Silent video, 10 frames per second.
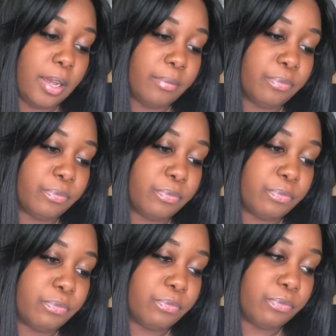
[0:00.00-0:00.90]

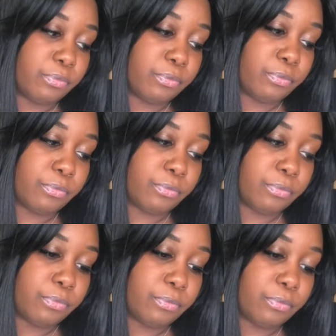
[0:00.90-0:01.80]

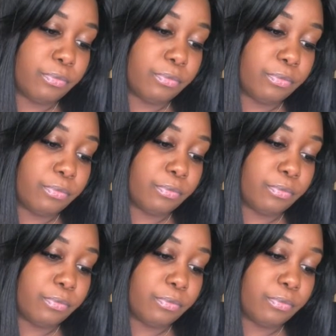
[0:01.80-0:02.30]
(silence)